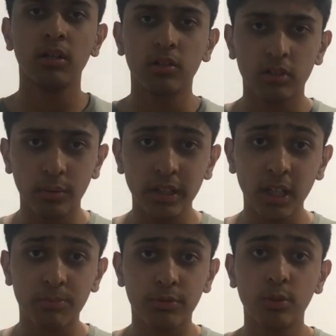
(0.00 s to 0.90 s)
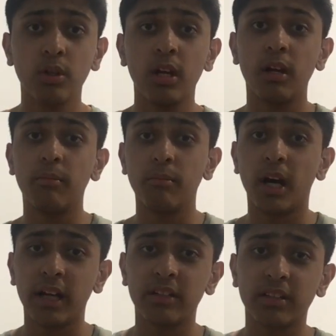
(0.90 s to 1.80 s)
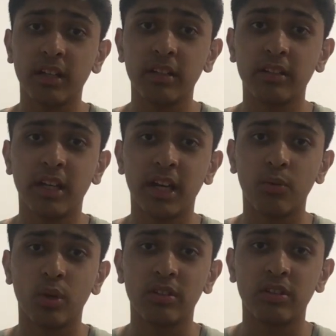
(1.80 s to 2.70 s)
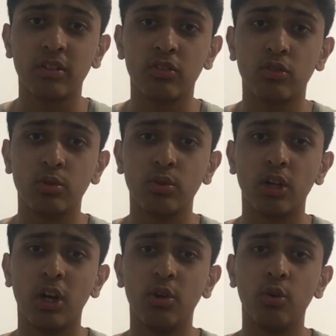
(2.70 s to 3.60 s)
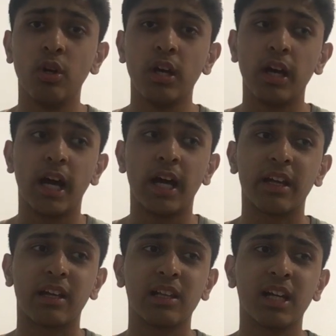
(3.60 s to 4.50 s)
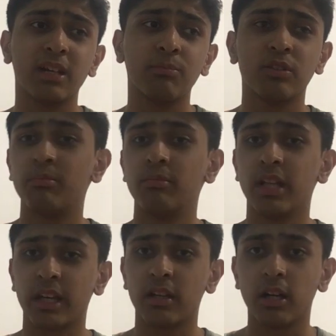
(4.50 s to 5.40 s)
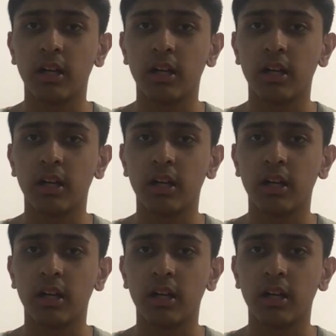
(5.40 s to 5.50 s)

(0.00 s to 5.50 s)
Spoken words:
So in April, I decided that I wanted to go and climb some, like,